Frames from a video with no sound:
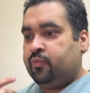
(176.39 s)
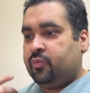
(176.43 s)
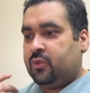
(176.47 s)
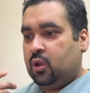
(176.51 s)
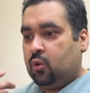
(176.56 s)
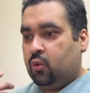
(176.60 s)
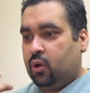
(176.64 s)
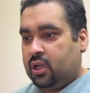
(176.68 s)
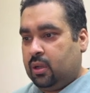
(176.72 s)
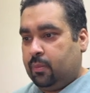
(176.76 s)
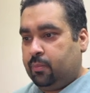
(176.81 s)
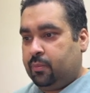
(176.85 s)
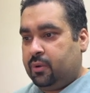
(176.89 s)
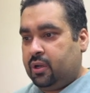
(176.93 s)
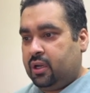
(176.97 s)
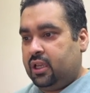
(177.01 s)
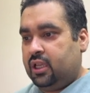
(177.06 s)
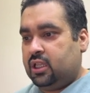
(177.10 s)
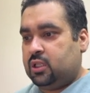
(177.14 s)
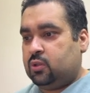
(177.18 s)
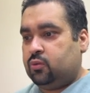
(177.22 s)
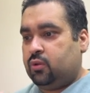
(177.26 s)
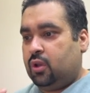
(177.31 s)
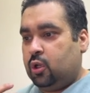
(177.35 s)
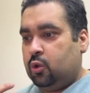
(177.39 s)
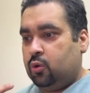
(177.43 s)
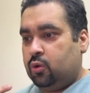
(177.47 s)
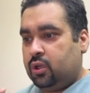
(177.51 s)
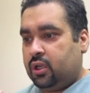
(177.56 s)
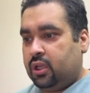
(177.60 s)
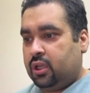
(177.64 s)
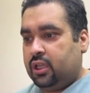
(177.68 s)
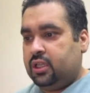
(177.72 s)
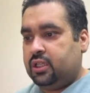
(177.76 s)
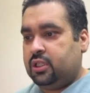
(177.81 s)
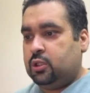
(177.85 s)
one uppercase, one
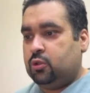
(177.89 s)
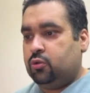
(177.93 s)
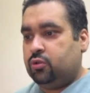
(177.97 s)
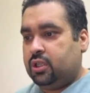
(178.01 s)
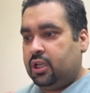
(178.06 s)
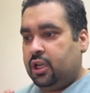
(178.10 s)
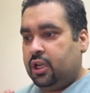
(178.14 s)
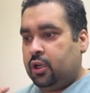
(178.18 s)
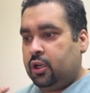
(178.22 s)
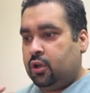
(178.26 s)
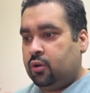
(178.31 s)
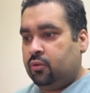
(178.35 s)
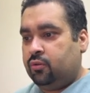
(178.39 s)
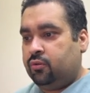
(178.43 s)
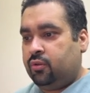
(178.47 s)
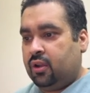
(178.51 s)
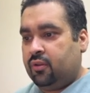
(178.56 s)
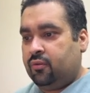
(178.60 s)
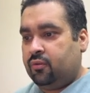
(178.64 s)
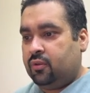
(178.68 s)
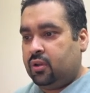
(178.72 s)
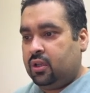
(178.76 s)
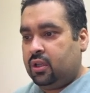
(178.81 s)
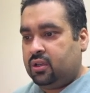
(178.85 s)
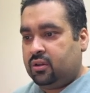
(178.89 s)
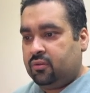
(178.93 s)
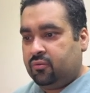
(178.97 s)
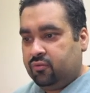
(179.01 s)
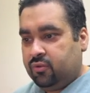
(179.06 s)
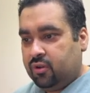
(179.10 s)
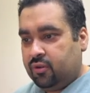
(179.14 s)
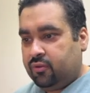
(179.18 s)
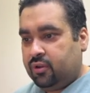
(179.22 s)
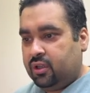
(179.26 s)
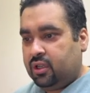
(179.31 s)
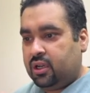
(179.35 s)
lowercase, use 8 to
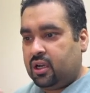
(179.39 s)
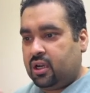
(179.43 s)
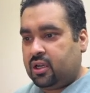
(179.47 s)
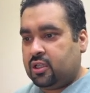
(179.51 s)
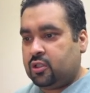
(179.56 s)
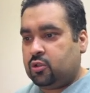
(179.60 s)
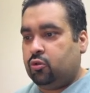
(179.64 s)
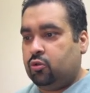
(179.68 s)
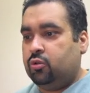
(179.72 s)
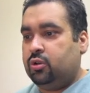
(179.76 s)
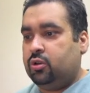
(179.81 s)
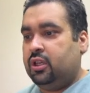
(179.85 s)
50 characters, only